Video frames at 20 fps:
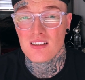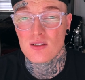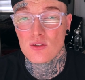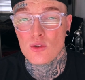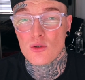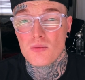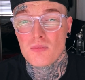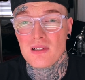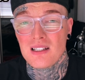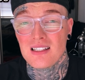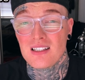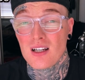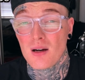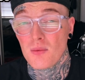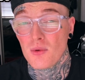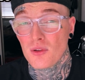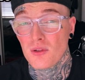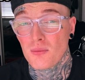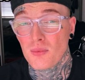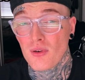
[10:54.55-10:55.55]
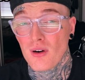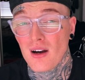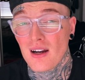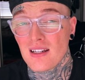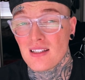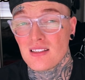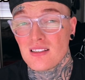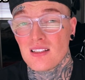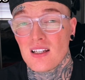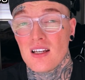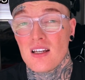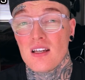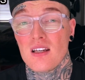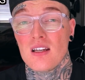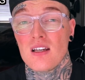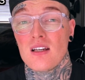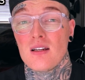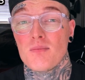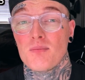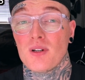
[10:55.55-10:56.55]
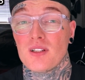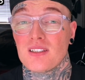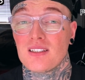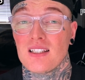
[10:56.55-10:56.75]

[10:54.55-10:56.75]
normally double the price. But